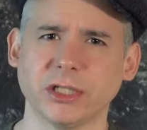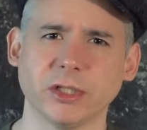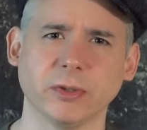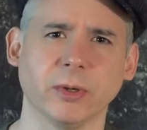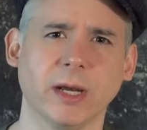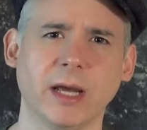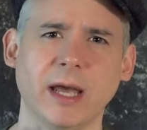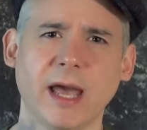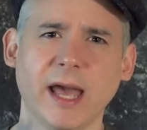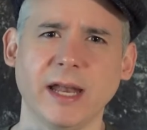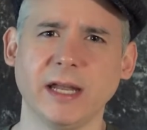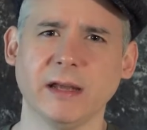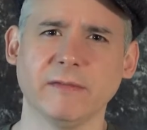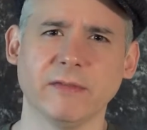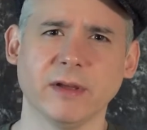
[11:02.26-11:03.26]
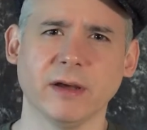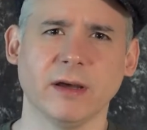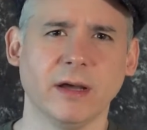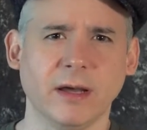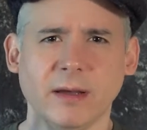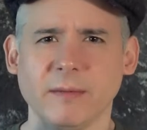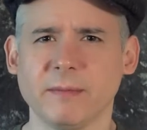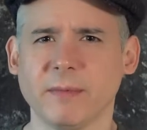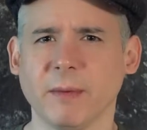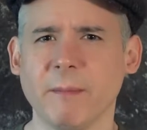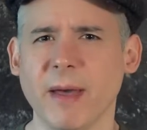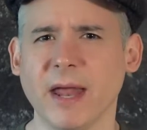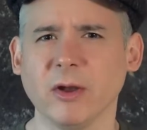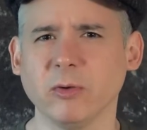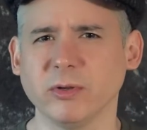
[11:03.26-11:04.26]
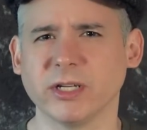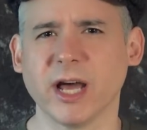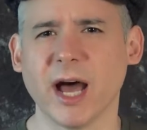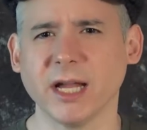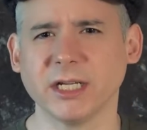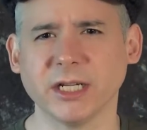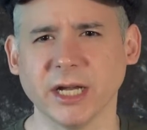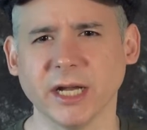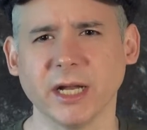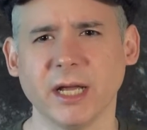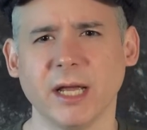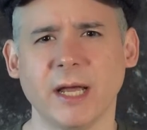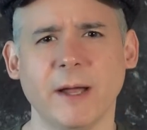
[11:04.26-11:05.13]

to any of the men who touch it.